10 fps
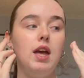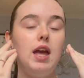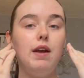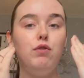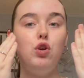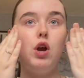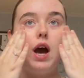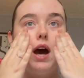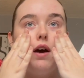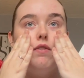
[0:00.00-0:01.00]
if you
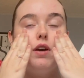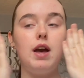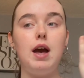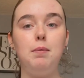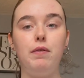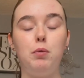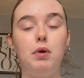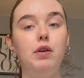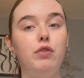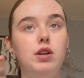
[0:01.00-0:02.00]
have if you're
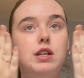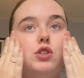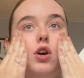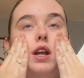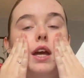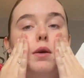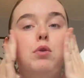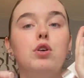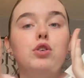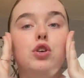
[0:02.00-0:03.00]
putting foundation on, it
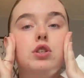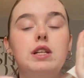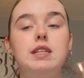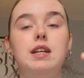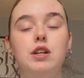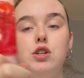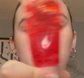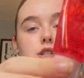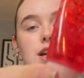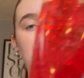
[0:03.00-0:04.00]
will usually stick to your
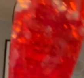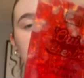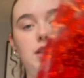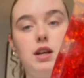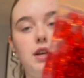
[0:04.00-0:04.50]
skin, which I think